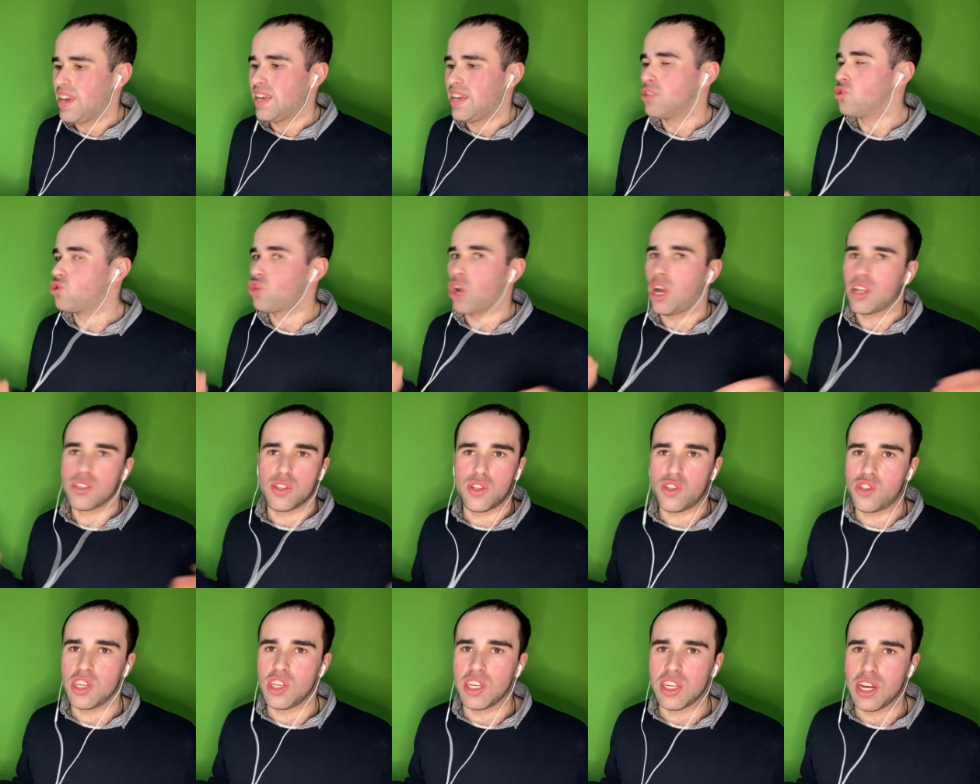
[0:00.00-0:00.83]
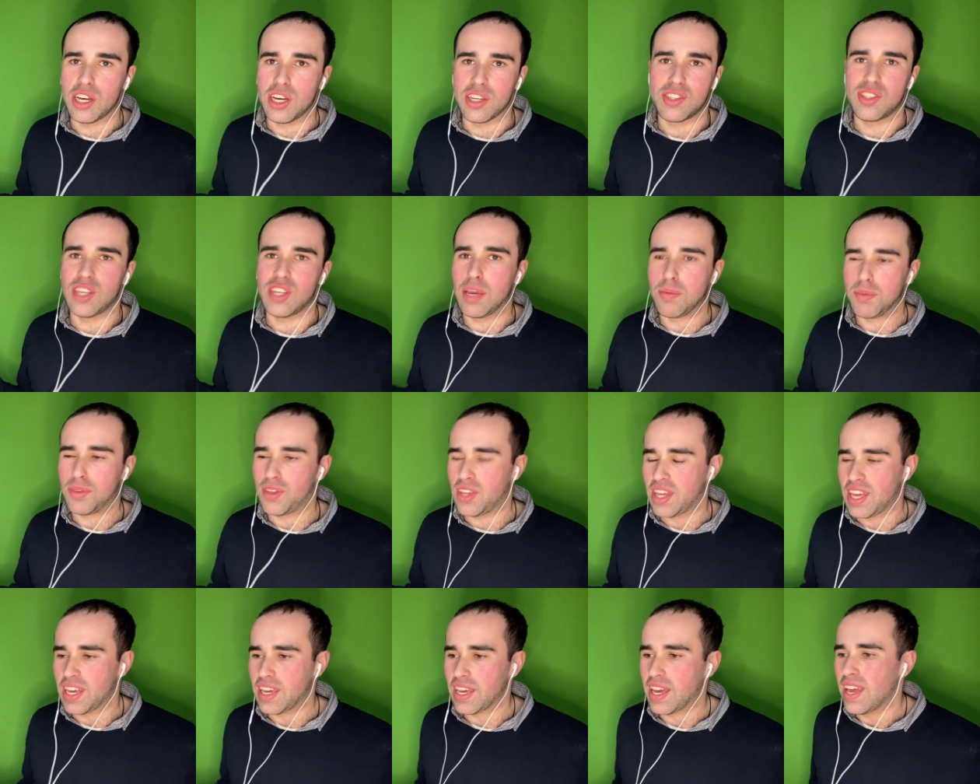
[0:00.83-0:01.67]
John Cena, same
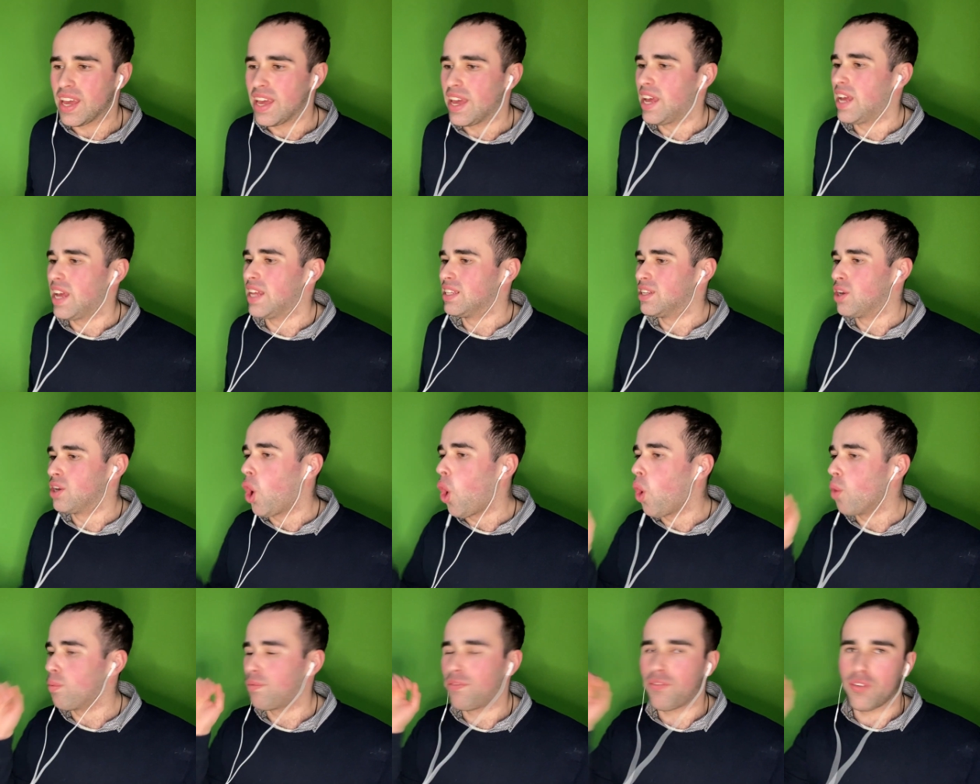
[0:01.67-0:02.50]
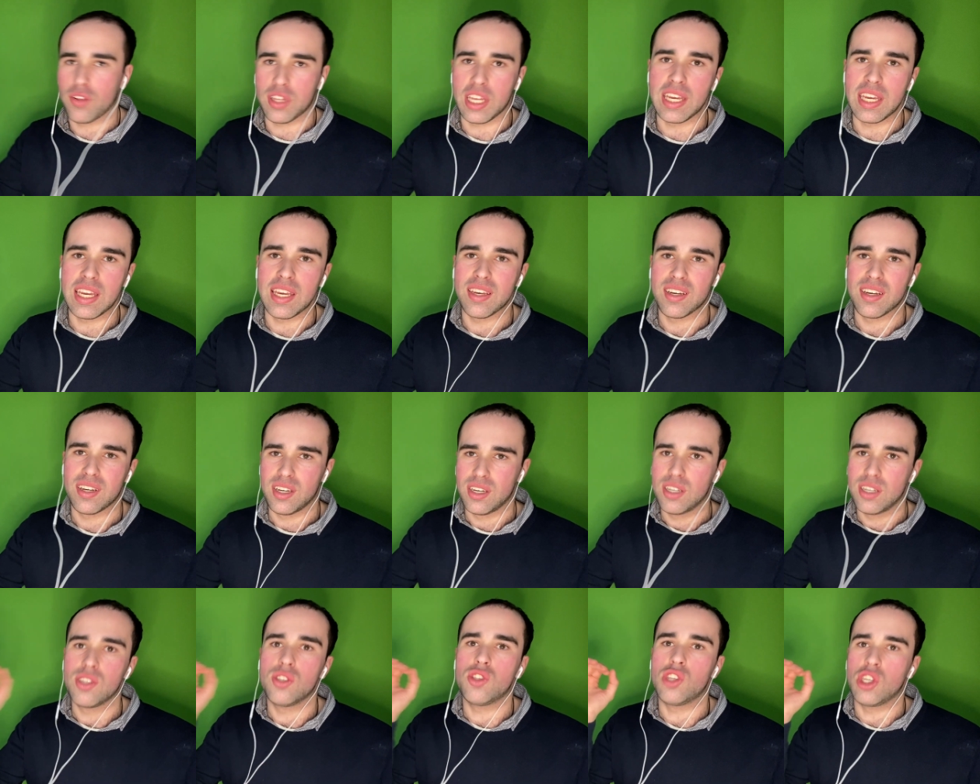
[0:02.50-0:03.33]
thing. And hopefully,
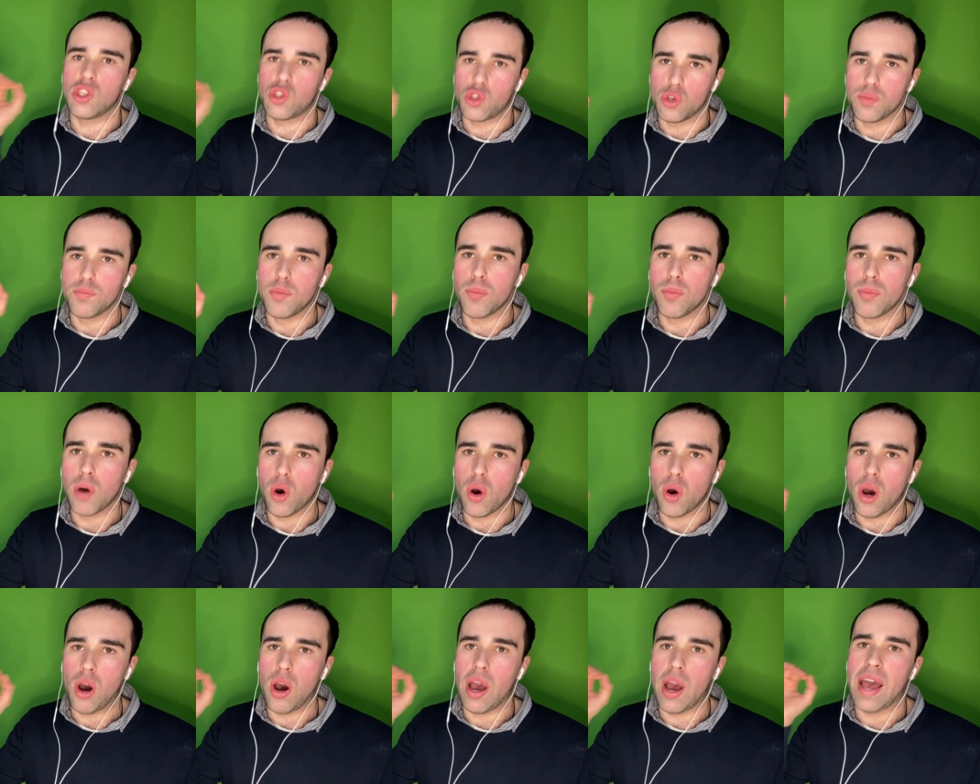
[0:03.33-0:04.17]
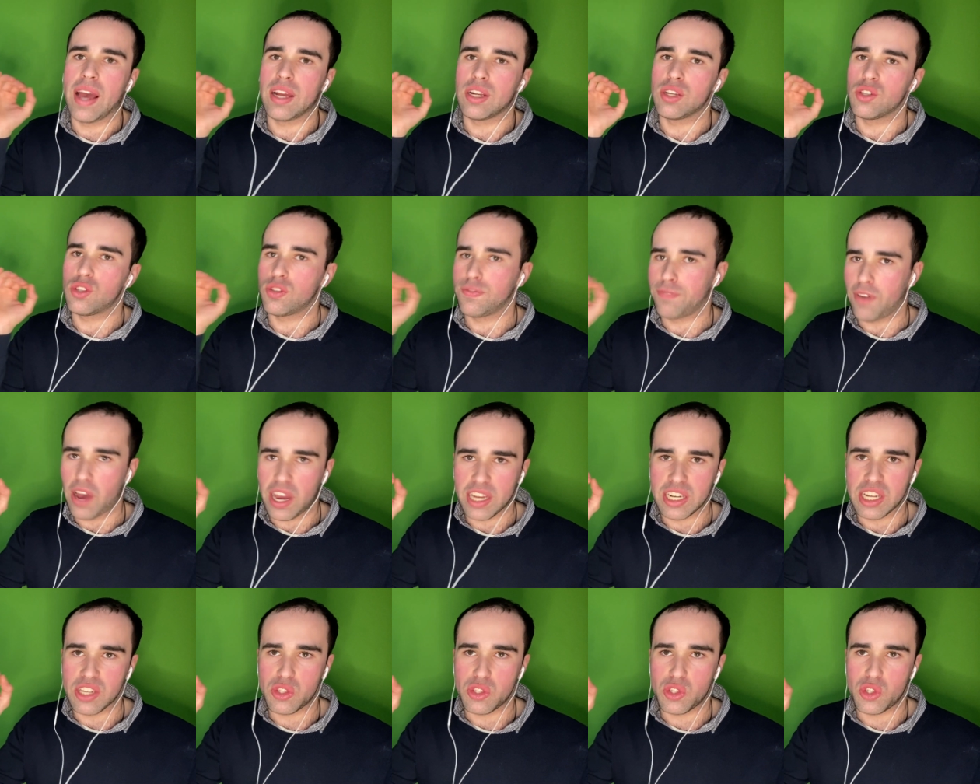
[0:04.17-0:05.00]
Jason Momoa at his
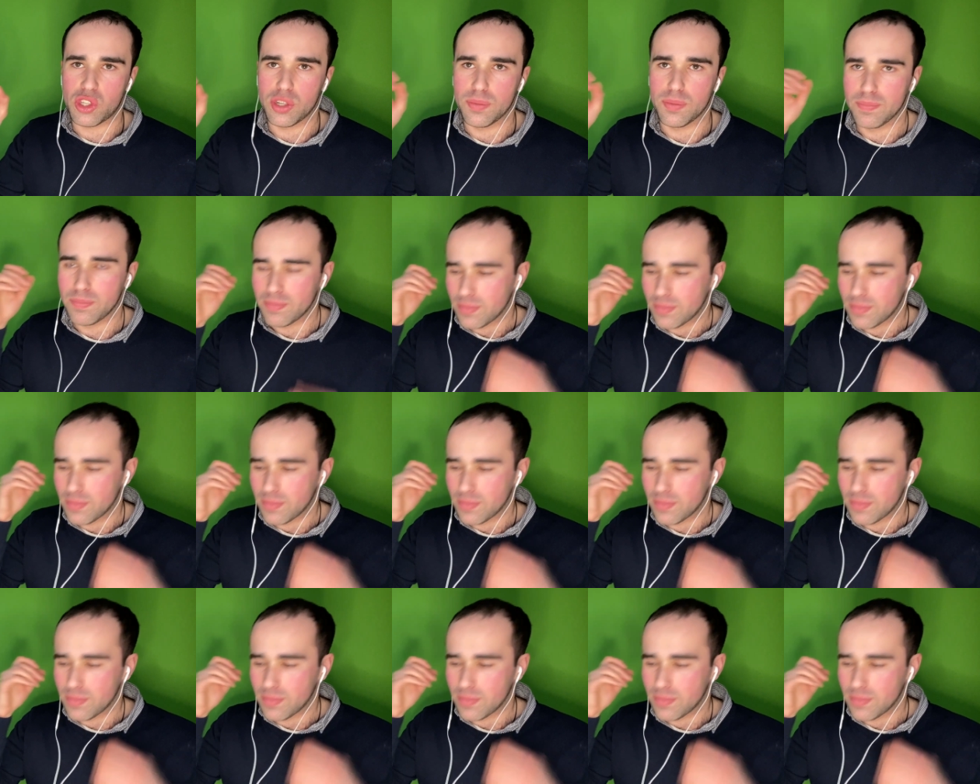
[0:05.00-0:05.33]
finest.